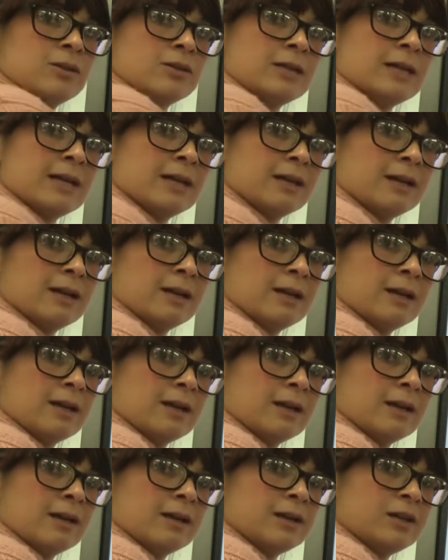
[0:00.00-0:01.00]
It
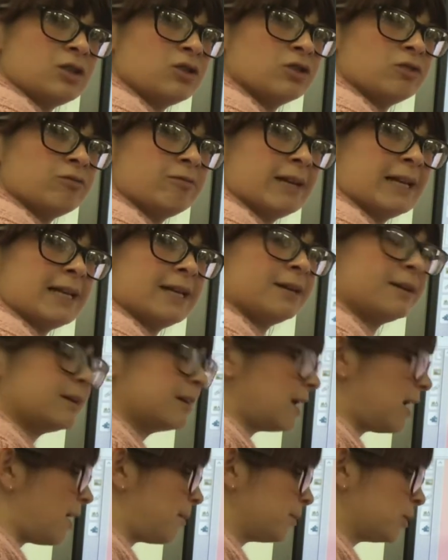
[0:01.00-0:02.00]
shouldn't really
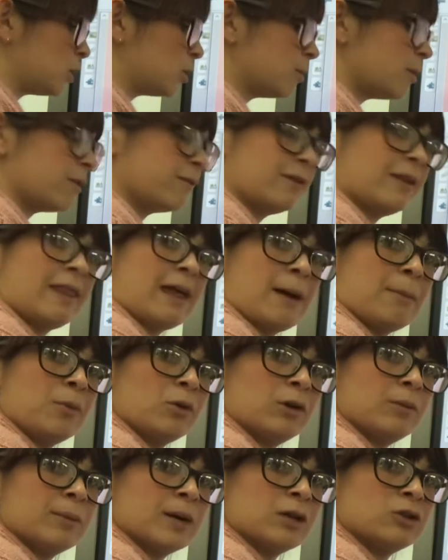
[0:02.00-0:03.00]
come off at that
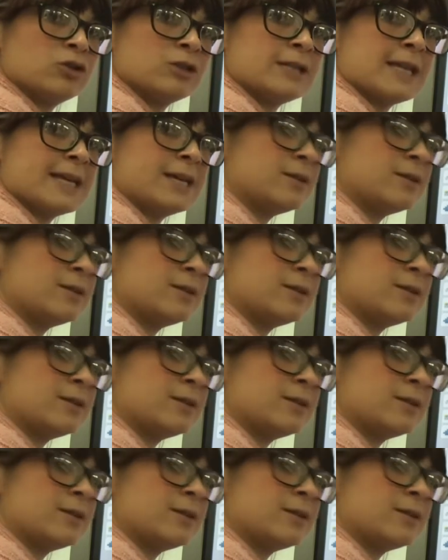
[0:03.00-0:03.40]
point, but I'll just let you